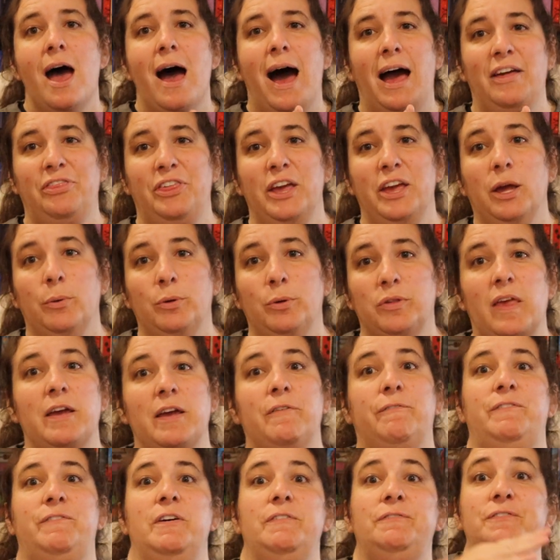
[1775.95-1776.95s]
I think it was
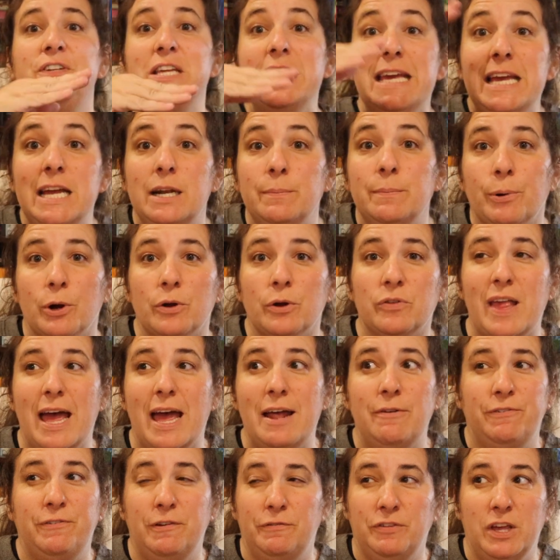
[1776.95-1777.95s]
like 15%
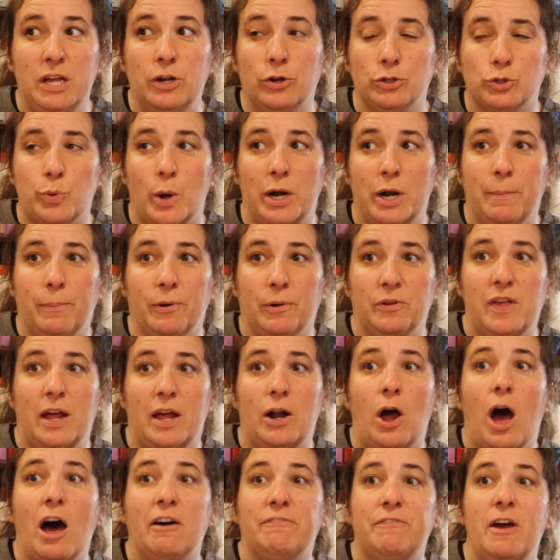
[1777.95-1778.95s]
or
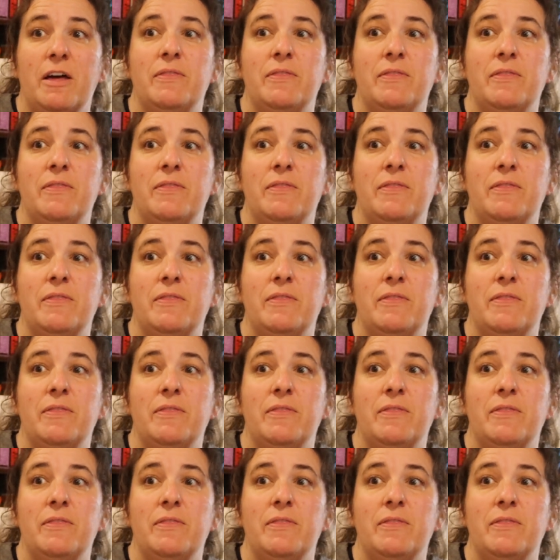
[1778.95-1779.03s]
20% off,